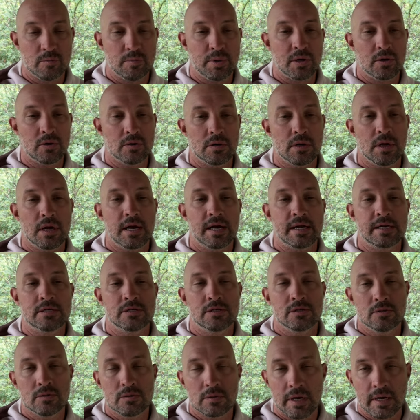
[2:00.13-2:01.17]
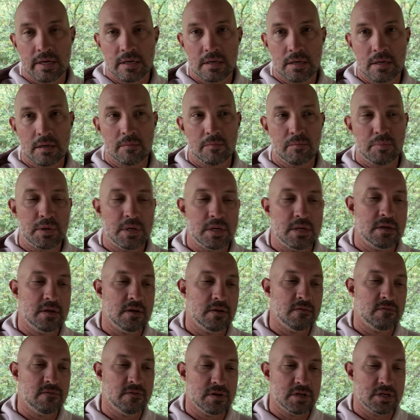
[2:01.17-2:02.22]
boat. I do like to compete
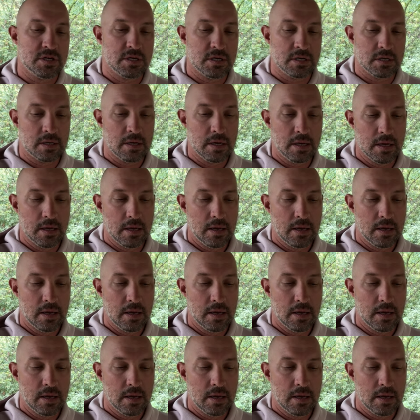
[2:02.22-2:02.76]
in fishing,